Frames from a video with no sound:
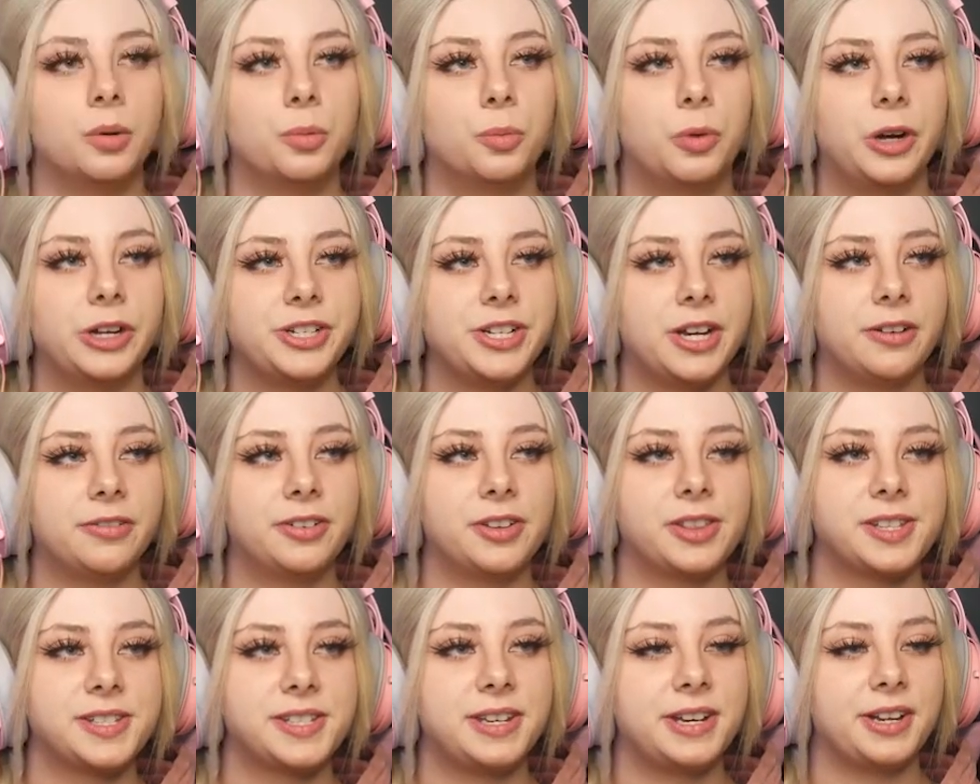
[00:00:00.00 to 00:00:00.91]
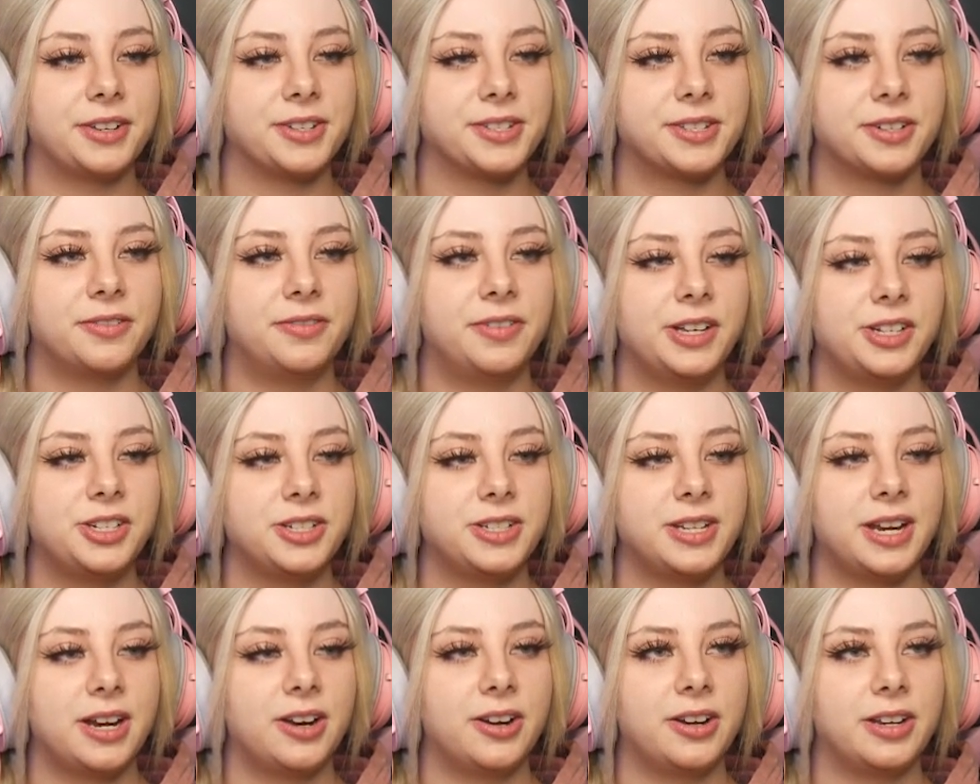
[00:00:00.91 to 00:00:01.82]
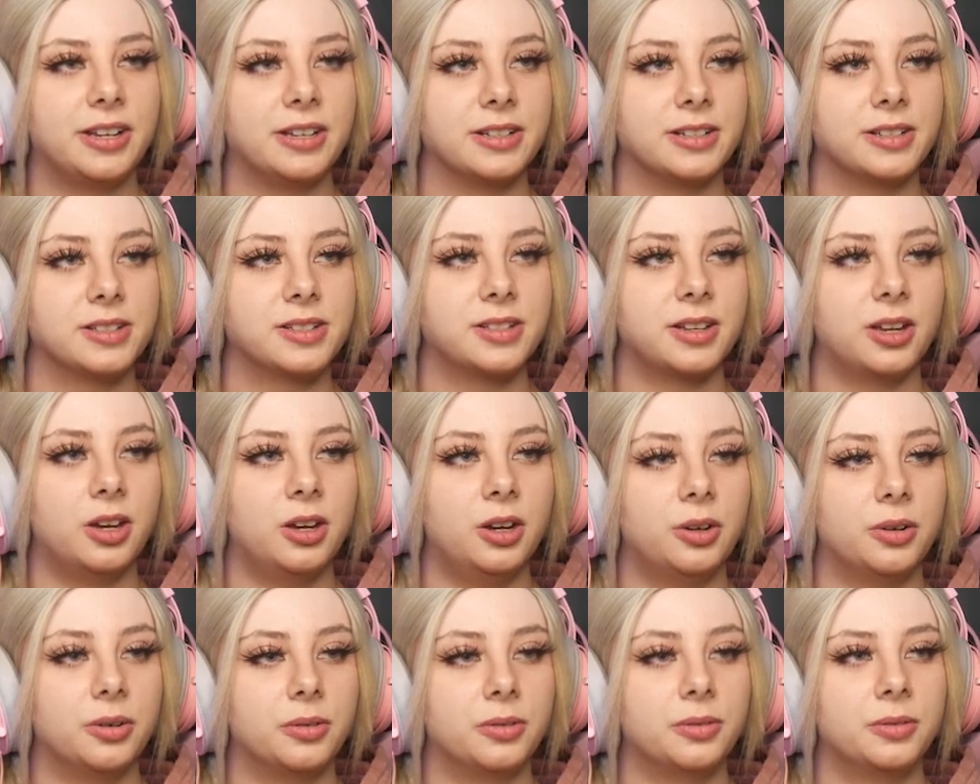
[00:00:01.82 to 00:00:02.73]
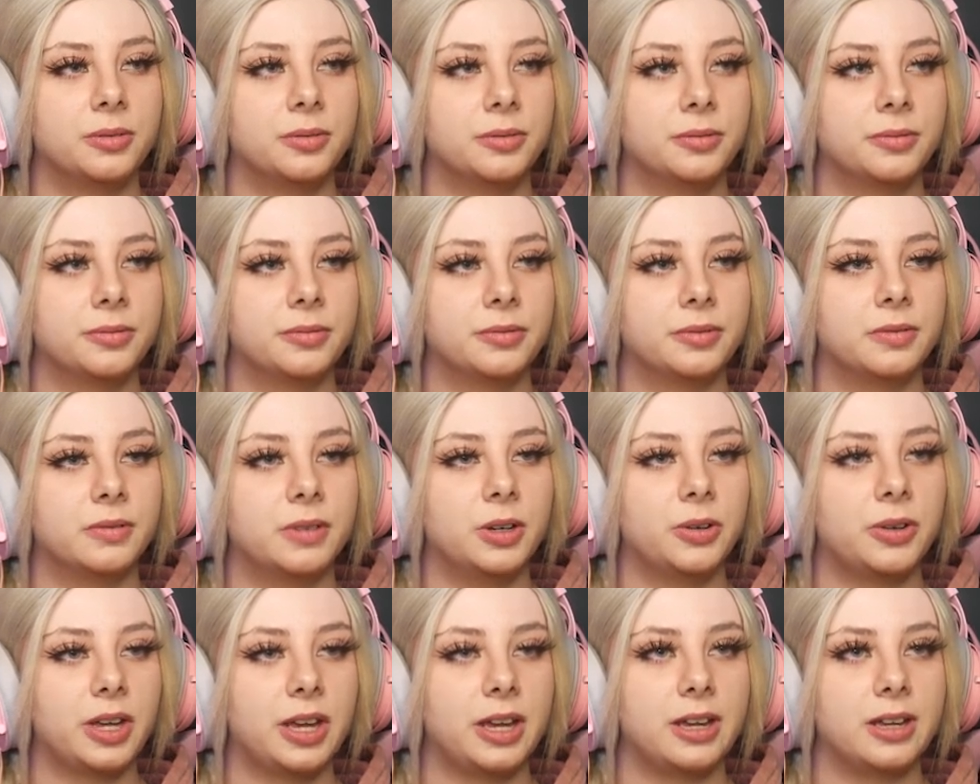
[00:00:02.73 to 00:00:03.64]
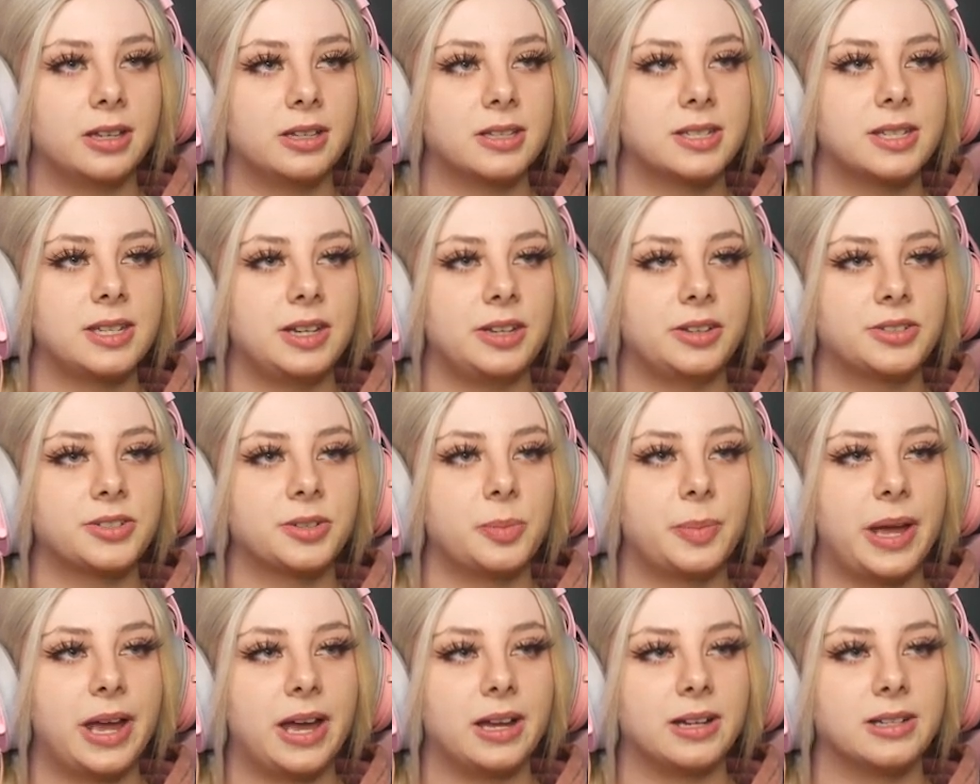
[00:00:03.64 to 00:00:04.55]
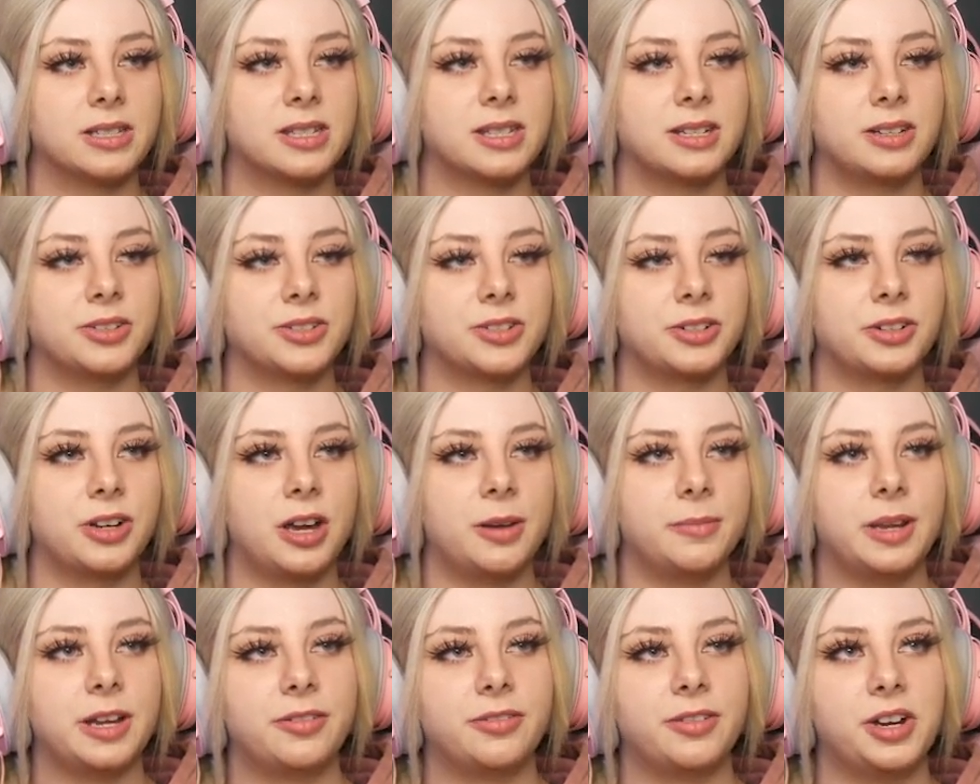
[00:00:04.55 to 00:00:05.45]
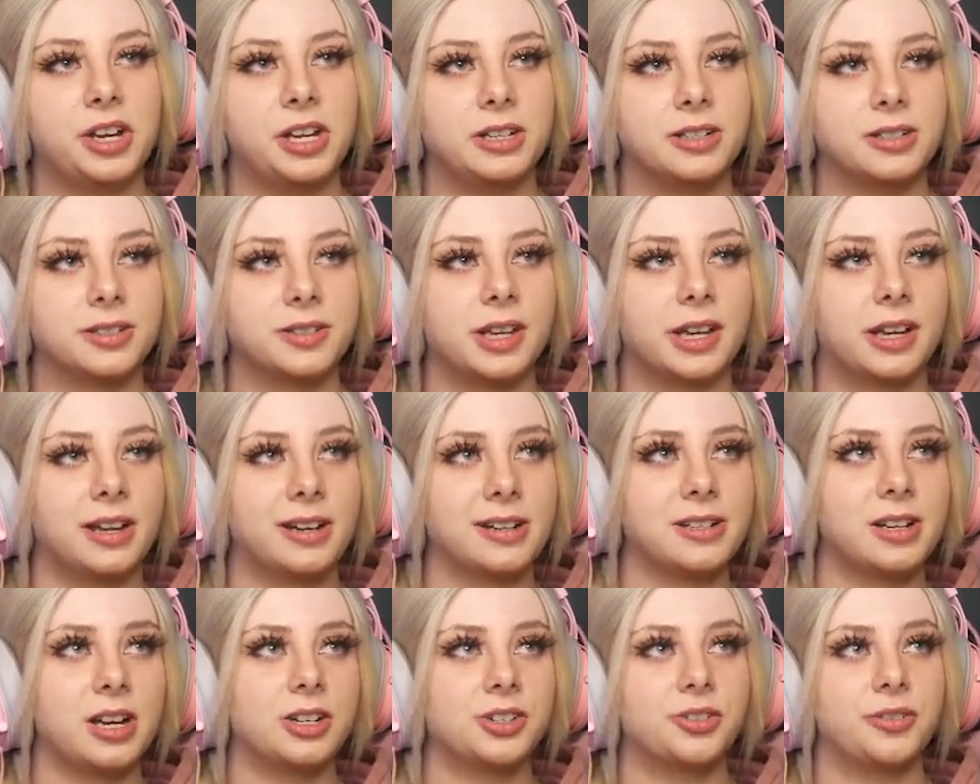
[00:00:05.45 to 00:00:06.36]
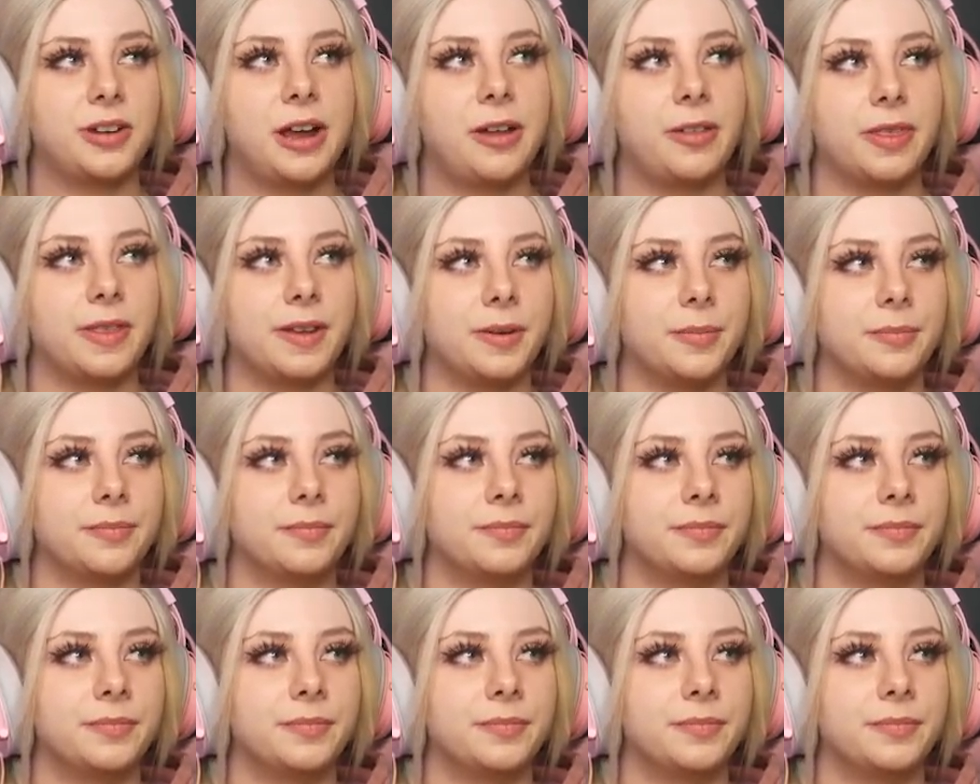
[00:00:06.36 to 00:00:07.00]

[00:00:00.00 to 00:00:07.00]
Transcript: Watch out for the snails, they're vegetarians. Oh, okay, snails are bad. Snails are not my friend. I gotta dodge around them.